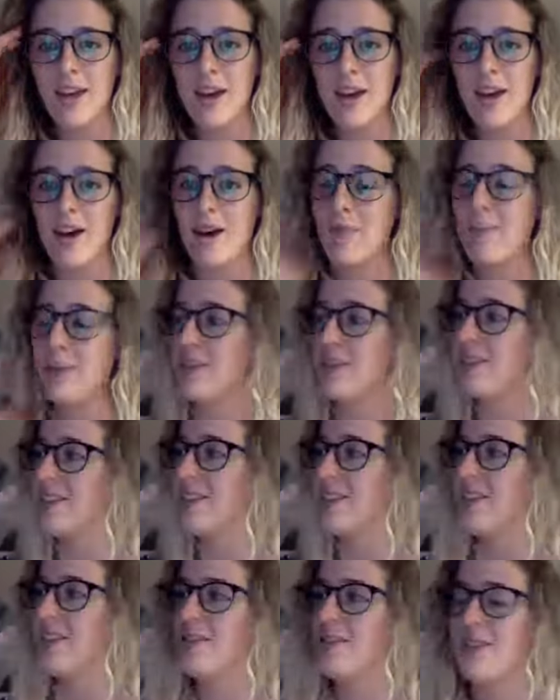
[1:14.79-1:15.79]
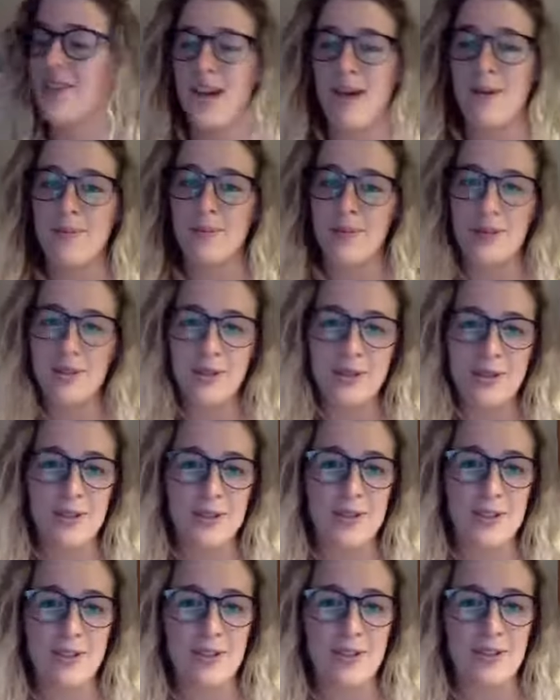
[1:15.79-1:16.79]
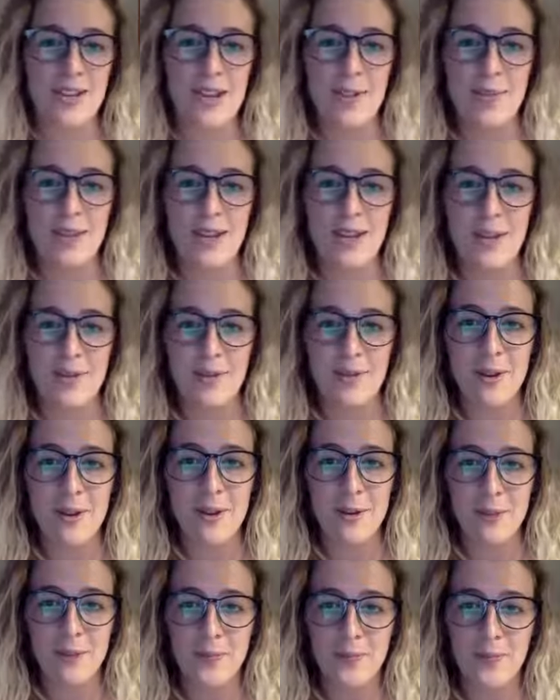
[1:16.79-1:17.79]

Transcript: but just a different time zone, so a different time of day for you.